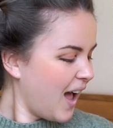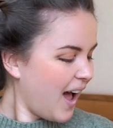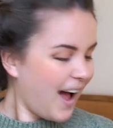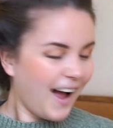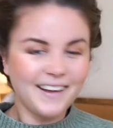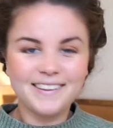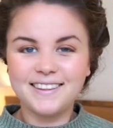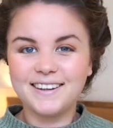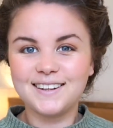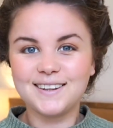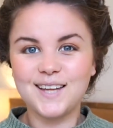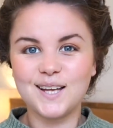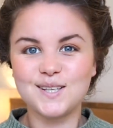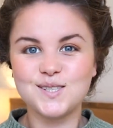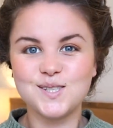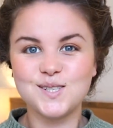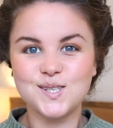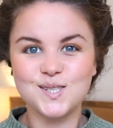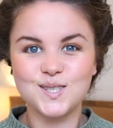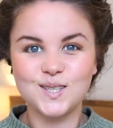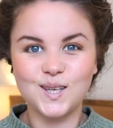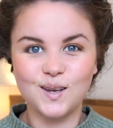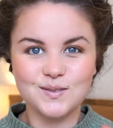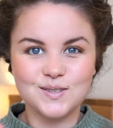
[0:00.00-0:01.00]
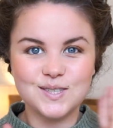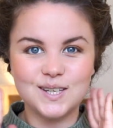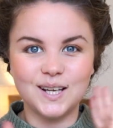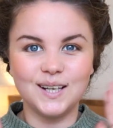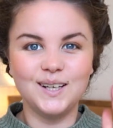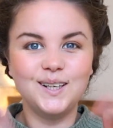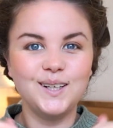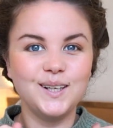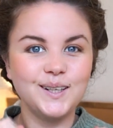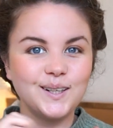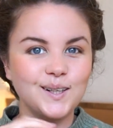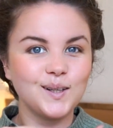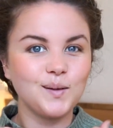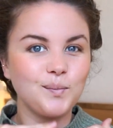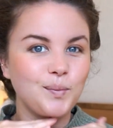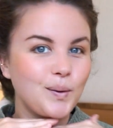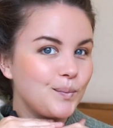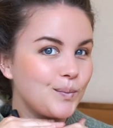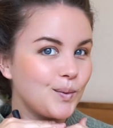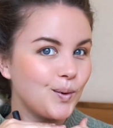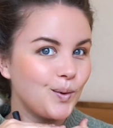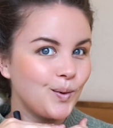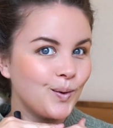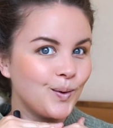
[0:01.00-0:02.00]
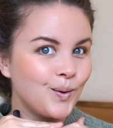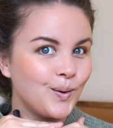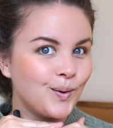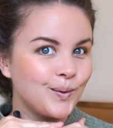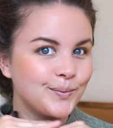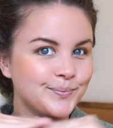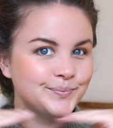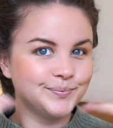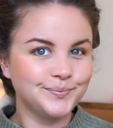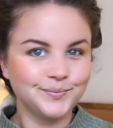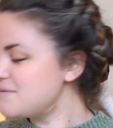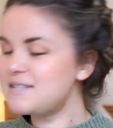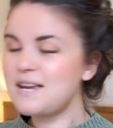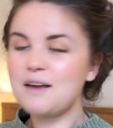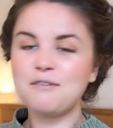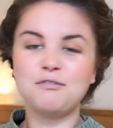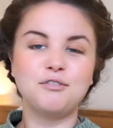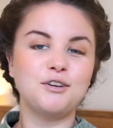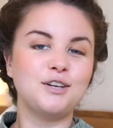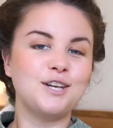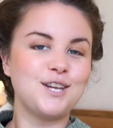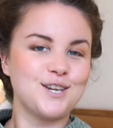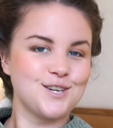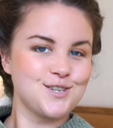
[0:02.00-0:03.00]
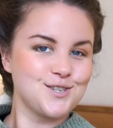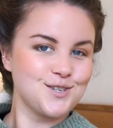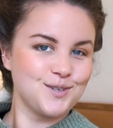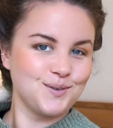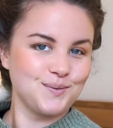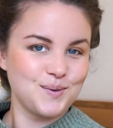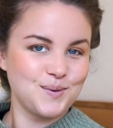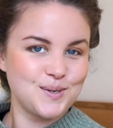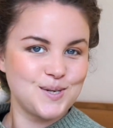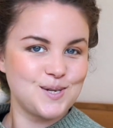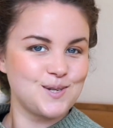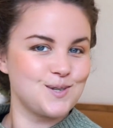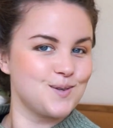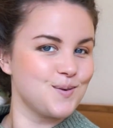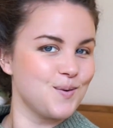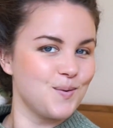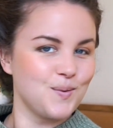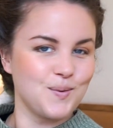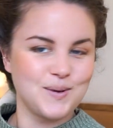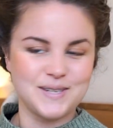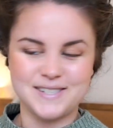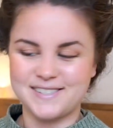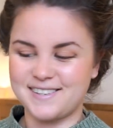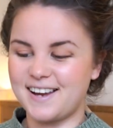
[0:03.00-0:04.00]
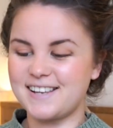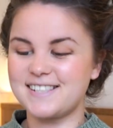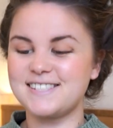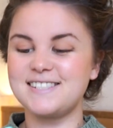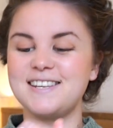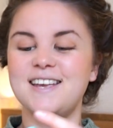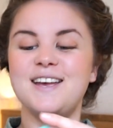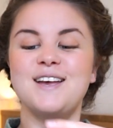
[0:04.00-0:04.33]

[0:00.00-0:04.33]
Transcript: I think that just gives a little bit more definition, which is always nice.